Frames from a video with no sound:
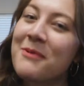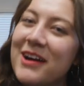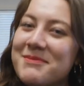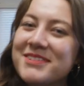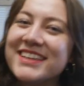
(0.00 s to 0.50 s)

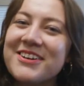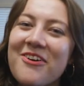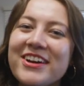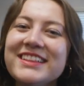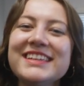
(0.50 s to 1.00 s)
Welcome to the
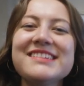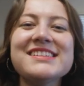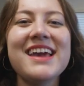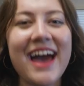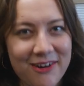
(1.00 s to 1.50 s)
Gordon
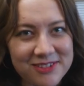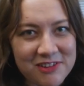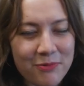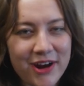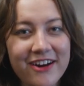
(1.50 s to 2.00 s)
Lindsay House
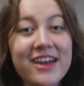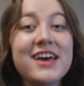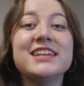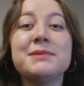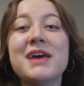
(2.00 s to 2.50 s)
of Prayer,
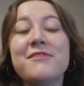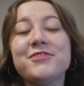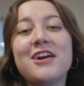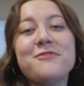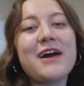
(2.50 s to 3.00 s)
named
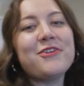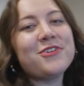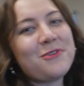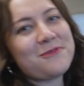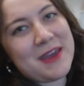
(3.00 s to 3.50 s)
after our
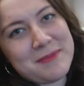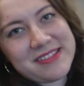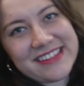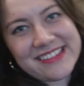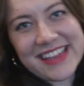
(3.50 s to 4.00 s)
founder who famously